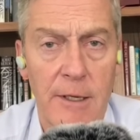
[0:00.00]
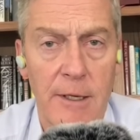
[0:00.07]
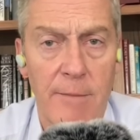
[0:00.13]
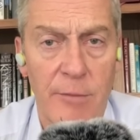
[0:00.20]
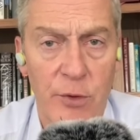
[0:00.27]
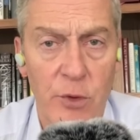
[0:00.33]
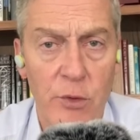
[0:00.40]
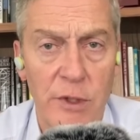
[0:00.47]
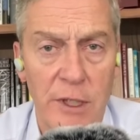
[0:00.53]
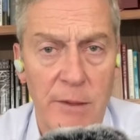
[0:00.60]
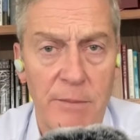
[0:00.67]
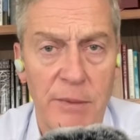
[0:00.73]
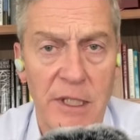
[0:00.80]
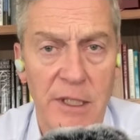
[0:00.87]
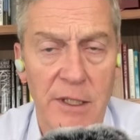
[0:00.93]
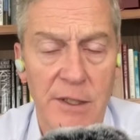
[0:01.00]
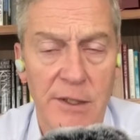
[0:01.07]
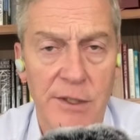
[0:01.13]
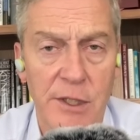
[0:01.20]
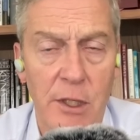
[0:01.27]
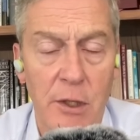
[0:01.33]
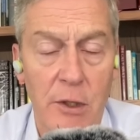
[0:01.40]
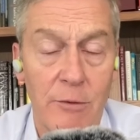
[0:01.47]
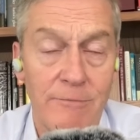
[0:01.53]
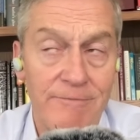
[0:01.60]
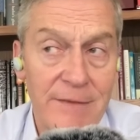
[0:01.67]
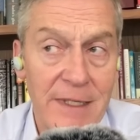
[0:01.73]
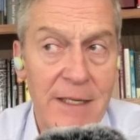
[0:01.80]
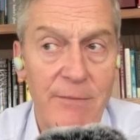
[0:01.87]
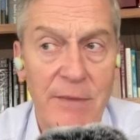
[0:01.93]
through the appeal. So
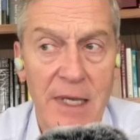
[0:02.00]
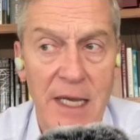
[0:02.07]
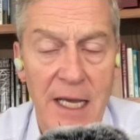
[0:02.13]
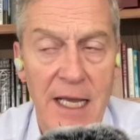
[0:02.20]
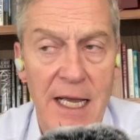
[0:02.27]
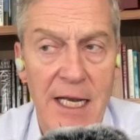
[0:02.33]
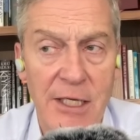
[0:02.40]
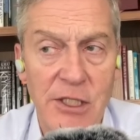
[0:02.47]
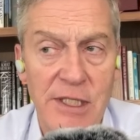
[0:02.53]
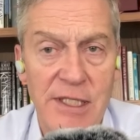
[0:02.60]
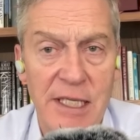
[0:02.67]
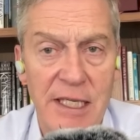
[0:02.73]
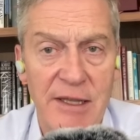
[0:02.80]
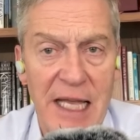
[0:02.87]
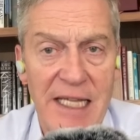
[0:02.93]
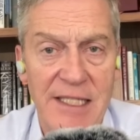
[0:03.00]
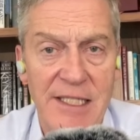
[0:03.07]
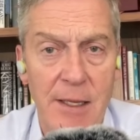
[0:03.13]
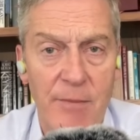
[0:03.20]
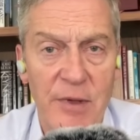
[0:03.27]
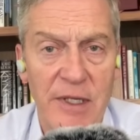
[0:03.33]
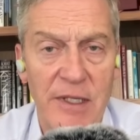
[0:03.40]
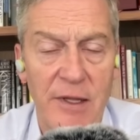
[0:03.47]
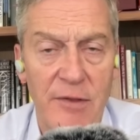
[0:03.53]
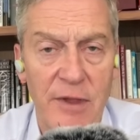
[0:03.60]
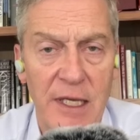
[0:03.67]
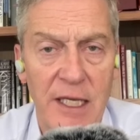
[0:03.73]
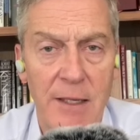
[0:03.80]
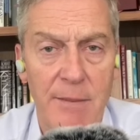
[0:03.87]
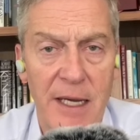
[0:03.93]
I just think that's something to
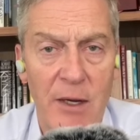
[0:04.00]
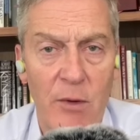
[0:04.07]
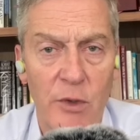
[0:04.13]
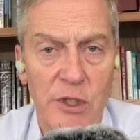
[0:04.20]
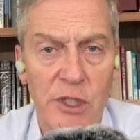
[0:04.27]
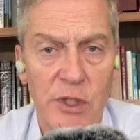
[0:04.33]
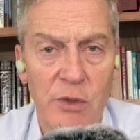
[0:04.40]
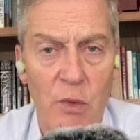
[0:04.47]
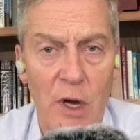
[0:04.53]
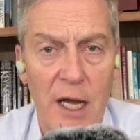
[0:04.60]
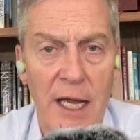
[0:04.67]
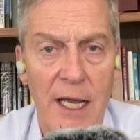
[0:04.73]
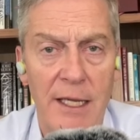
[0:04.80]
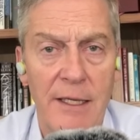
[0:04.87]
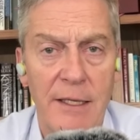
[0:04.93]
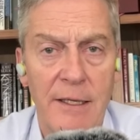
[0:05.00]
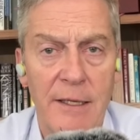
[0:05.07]
think about, which is why